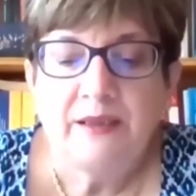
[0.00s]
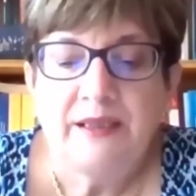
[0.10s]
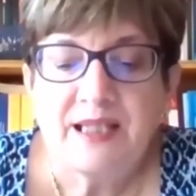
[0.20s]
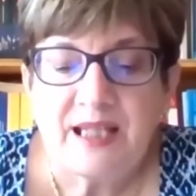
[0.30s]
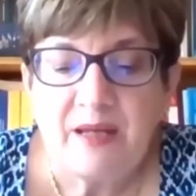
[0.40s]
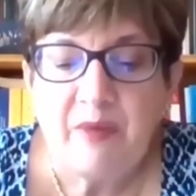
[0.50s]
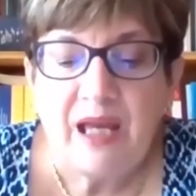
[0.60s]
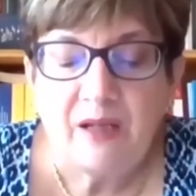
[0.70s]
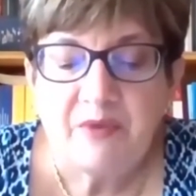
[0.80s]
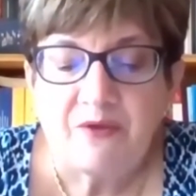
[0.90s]
The same
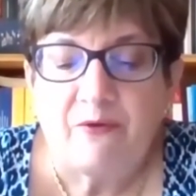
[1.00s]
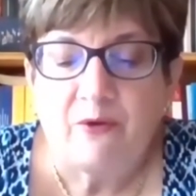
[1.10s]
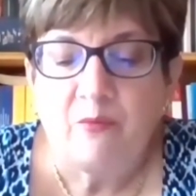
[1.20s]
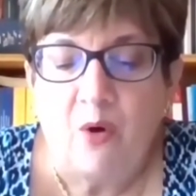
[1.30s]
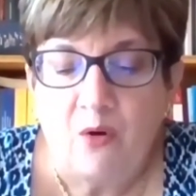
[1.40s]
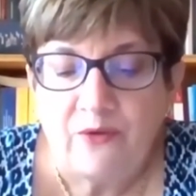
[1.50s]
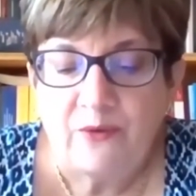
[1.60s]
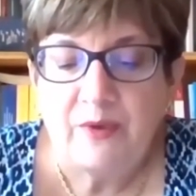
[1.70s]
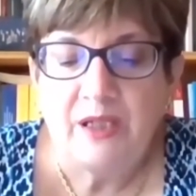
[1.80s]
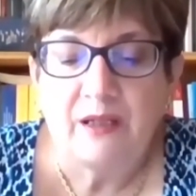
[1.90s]
elements for both
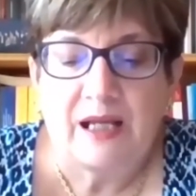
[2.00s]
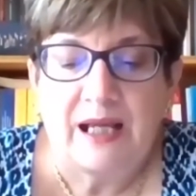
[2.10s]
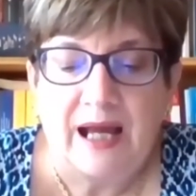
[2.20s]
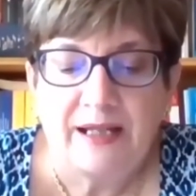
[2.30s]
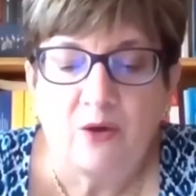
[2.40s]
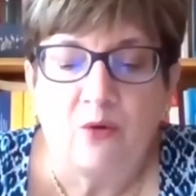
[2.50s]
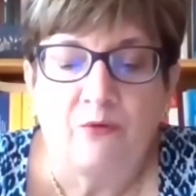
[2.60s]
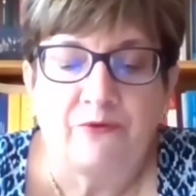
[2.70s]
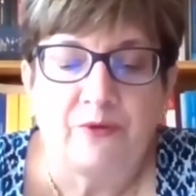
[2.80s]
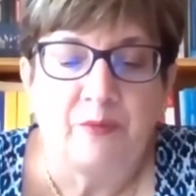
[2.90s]
kind
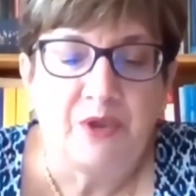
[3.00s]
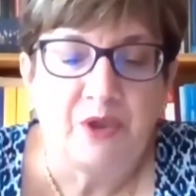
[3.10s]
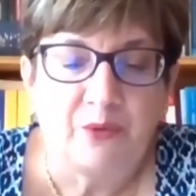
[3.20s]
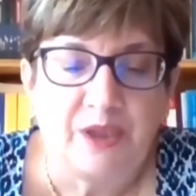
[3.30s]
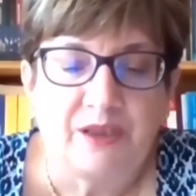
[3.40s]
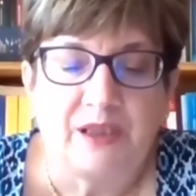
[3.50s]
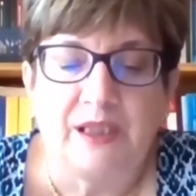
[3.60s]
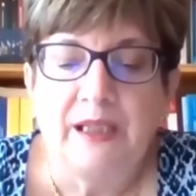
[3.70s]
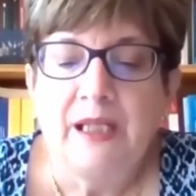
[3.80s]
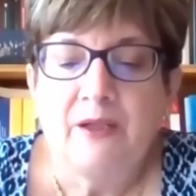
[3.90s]
of
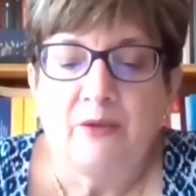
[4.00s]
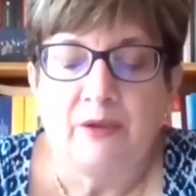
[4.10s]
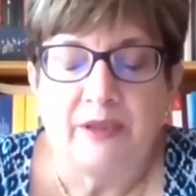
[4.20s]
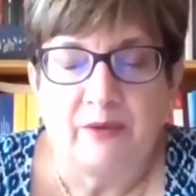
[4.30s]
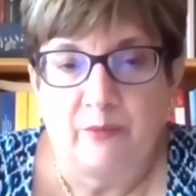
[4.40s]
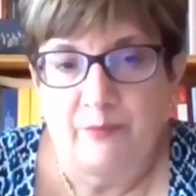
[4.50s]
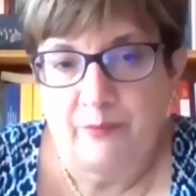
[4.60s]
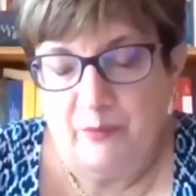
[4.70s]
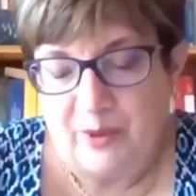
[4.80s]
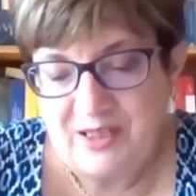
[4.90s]
immunity,
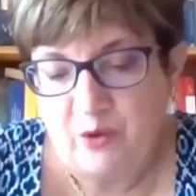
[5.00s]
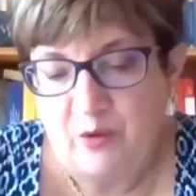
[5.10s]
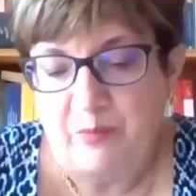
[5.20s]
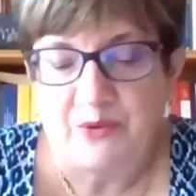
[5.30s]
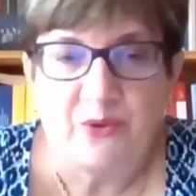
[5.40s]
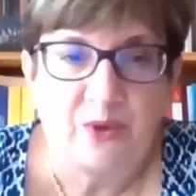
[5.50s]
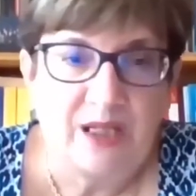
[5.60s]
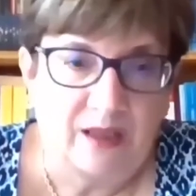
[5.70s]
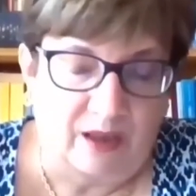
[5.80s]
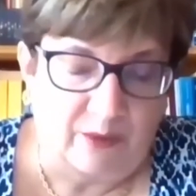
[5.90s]
ratione
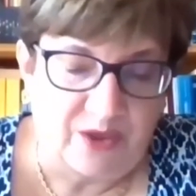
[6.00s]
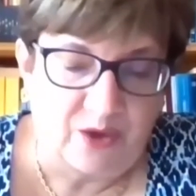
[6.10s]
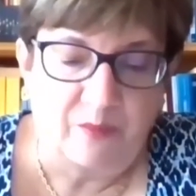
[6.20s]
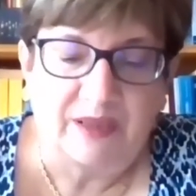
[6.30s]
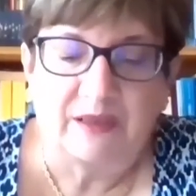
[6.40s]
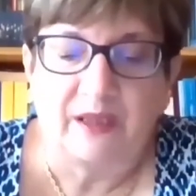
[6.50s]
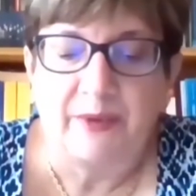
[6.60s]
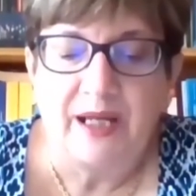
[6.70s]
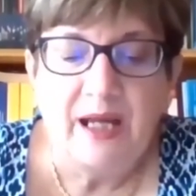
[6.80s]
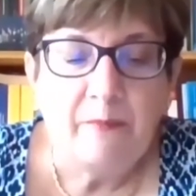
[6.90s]
personae and ratione
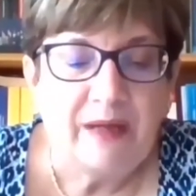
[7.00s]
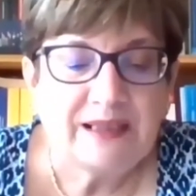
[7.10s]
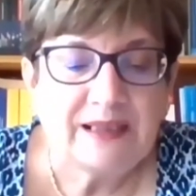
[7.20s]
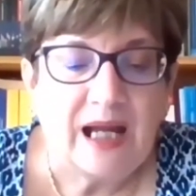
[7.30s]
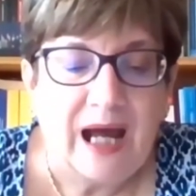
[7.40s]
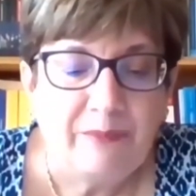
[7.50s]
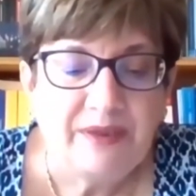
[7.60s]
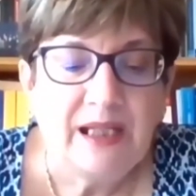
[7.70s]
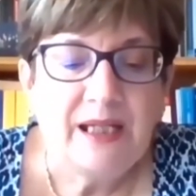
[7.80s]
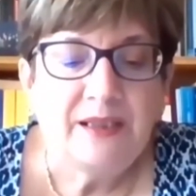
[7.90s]
materiae, but
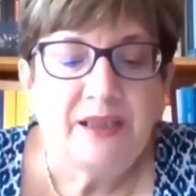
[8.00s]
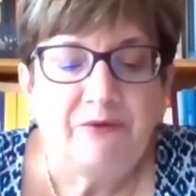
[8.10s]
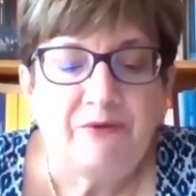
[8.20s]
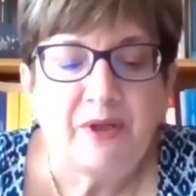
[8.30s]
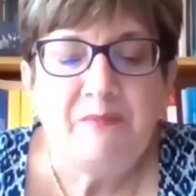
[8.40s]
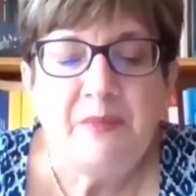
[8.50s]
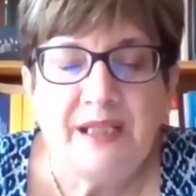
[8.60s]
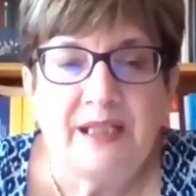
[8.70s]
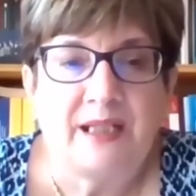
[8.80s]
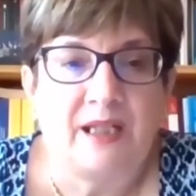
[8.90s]
having different
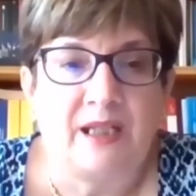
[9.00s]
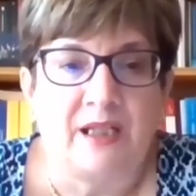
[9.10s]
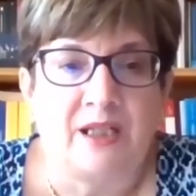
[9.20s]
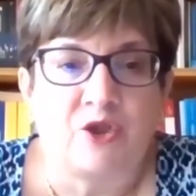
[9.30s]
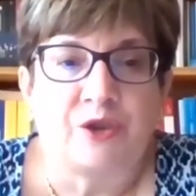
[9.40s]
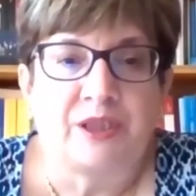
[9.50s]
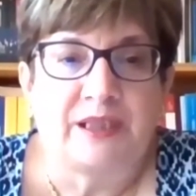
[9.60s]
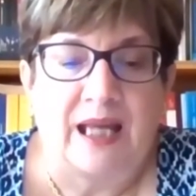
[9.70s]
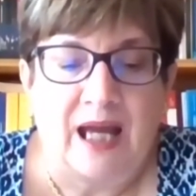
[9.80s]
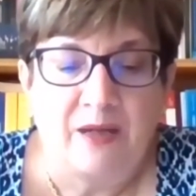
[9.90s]
meaning in each
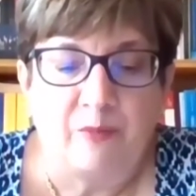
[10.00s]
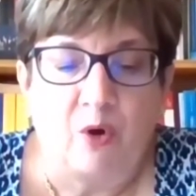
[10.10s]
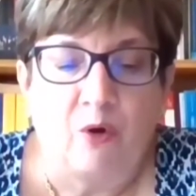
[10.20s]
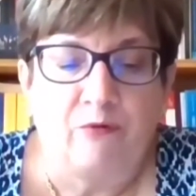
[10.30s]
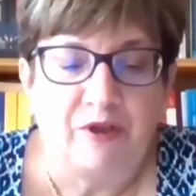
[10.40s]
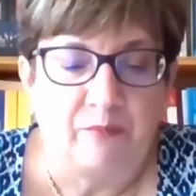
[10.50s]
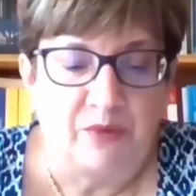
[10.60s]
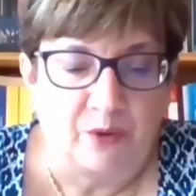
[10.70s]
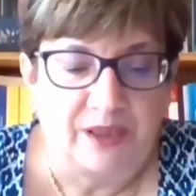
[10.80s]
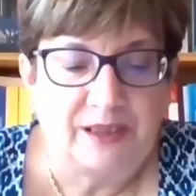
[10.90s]
type of
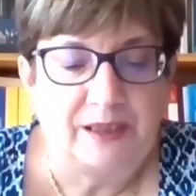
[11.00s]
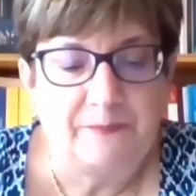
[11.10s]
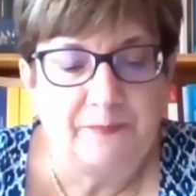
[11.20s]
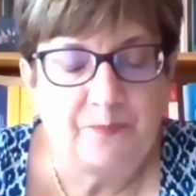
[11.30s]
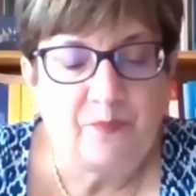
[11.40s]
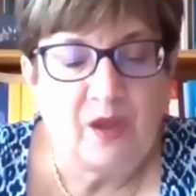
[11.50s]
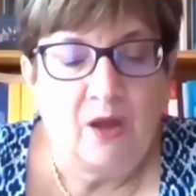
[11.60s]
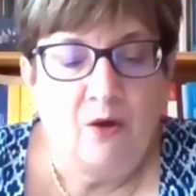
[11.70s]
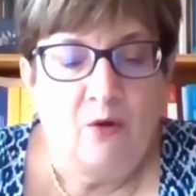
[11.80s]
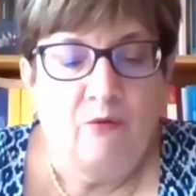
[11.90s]
immunity.
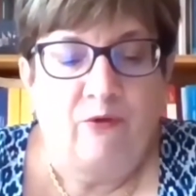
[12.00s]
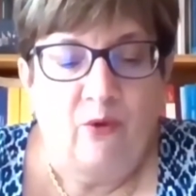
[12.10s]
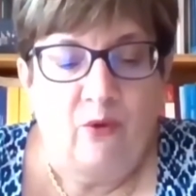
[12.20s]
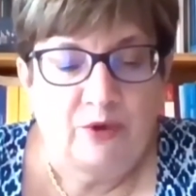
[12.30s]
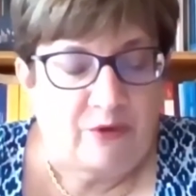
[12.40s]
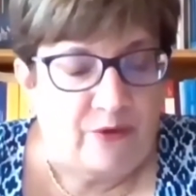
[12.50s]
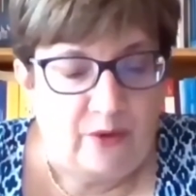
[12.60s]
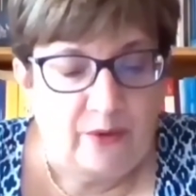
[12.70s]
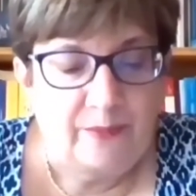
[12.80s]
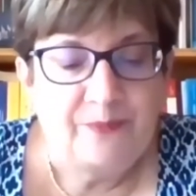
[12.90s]

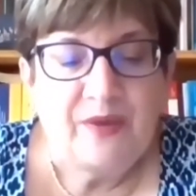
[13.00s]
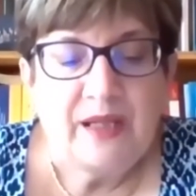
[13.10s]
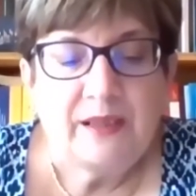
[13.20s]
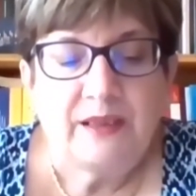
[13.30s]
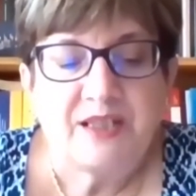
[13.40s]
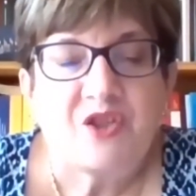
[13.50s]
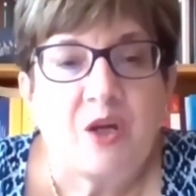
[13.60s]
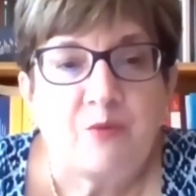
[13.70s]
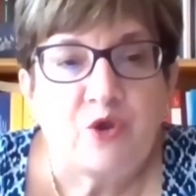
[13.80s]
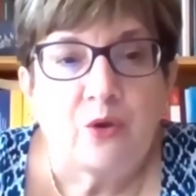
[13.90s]
Third, the
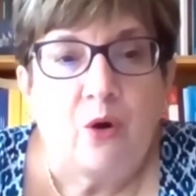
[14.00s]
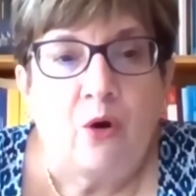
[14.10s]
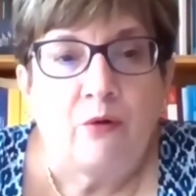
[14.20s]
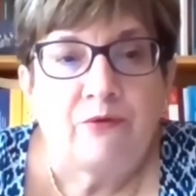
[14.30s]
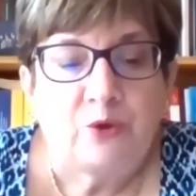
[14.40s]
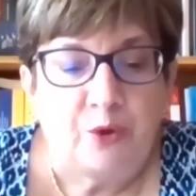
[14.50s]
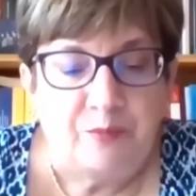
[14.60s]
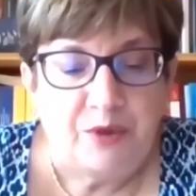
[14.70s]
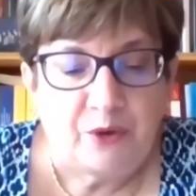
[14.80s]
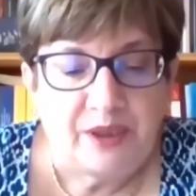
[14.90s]
exception to
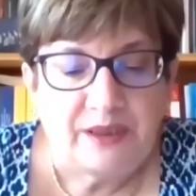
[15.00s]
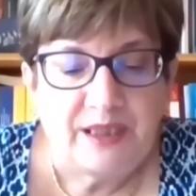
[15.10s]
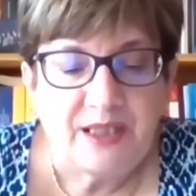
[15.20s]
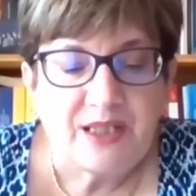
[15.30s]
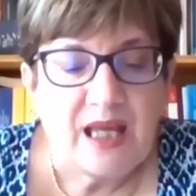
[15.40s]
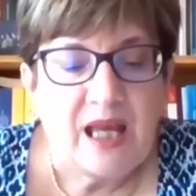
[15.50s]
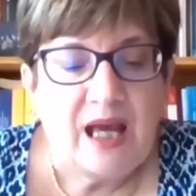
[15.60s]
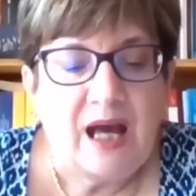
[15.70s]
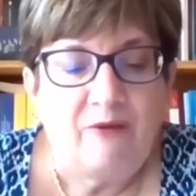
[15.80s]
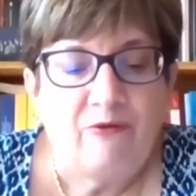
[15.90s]
immunities,
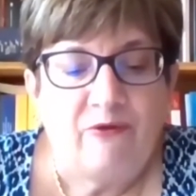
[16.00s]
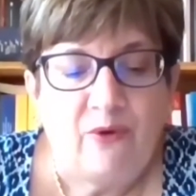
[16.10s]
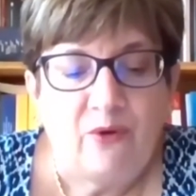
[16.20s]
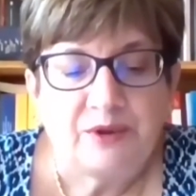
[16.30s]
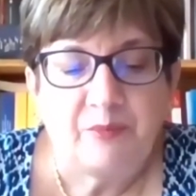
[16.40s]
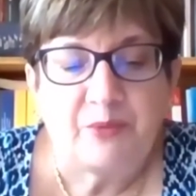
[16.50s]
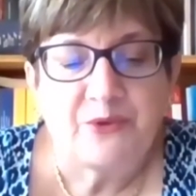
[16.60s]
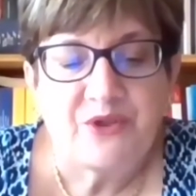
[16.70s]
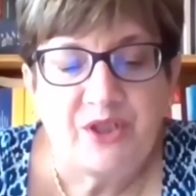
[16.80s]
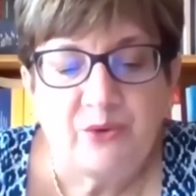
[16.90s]
and fourth, the
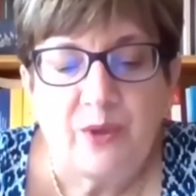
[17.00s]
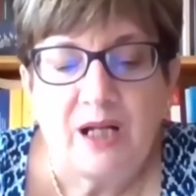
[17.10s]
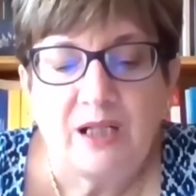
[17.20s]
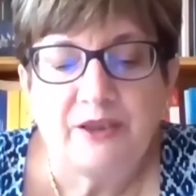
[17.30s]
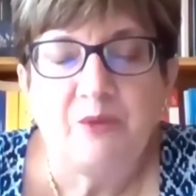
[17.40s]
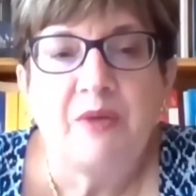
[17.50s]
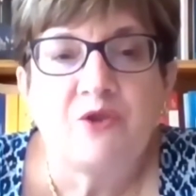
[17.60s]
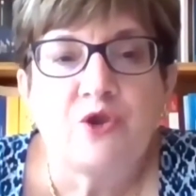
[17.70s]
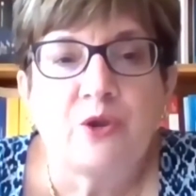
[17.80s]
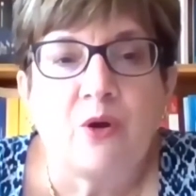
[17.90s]
procedural
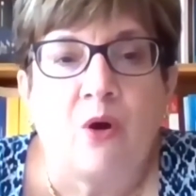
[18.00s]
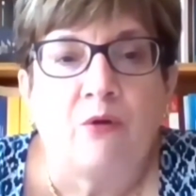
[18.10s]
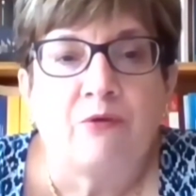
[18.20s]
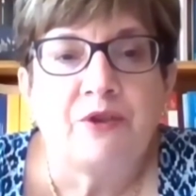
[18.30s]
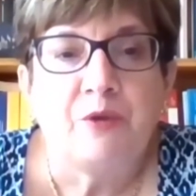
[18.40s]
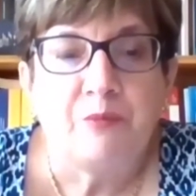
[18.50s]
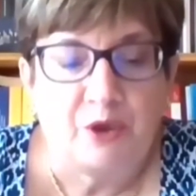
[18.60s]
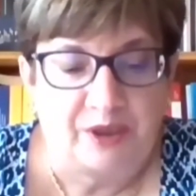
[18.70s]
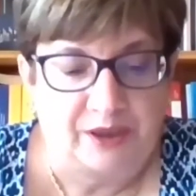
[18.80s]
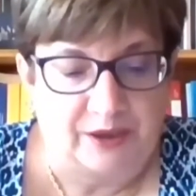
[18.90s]
dimension of
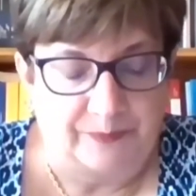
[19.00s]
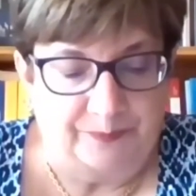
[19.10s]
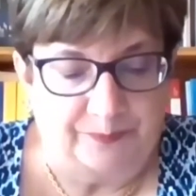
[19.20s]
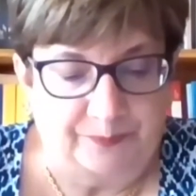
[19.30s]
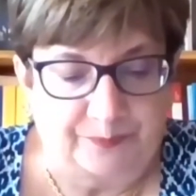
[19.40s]
immunity.